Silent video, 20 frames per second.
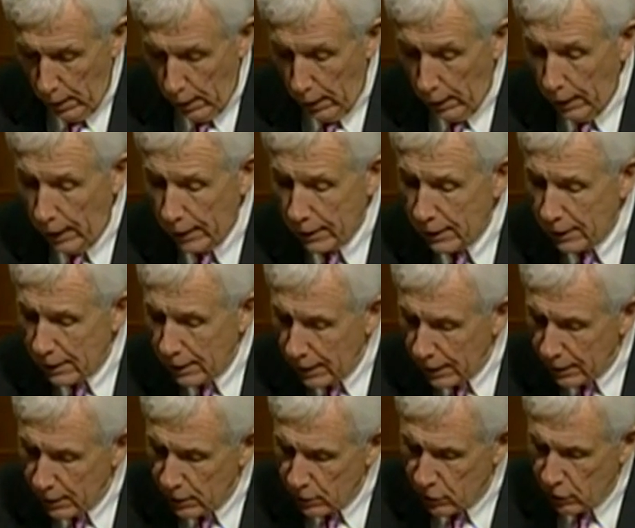I'd like to
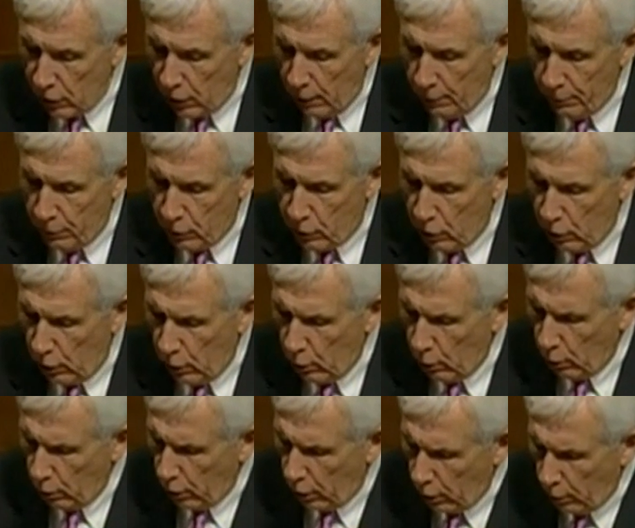take this time to tell
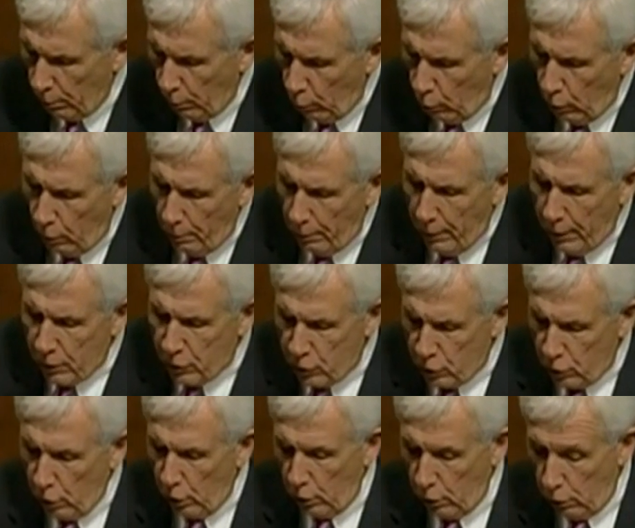you a little more about
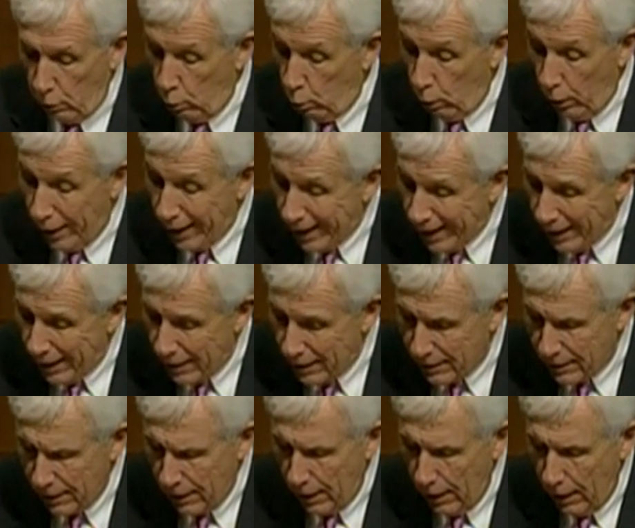stuttering, what it
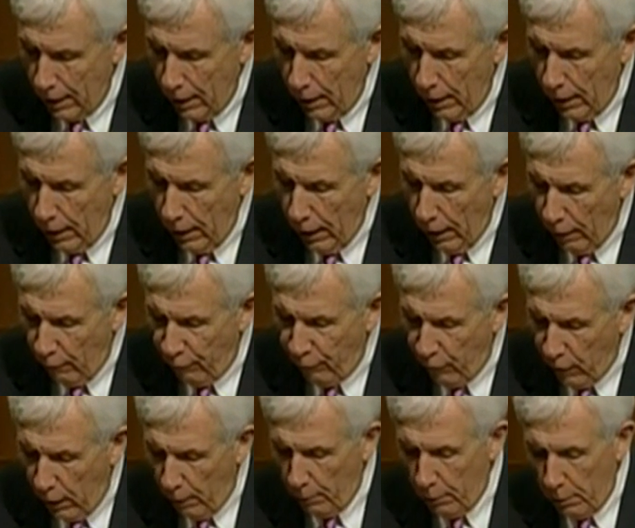is, how
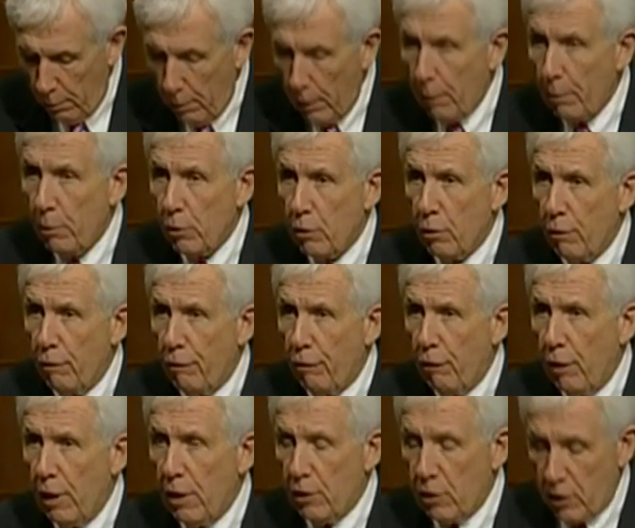family members and
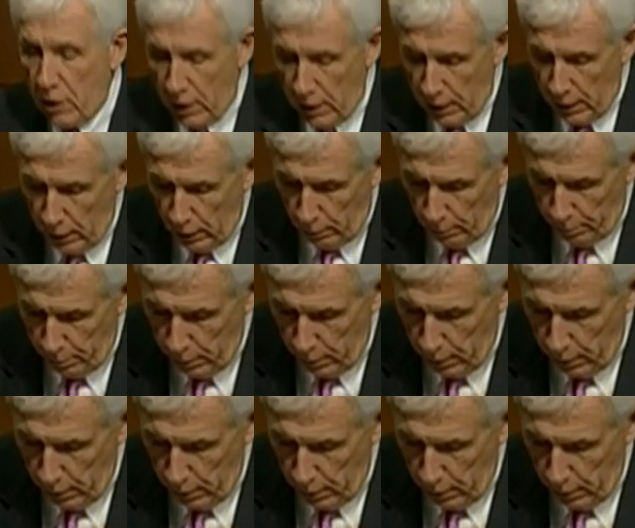friends can help.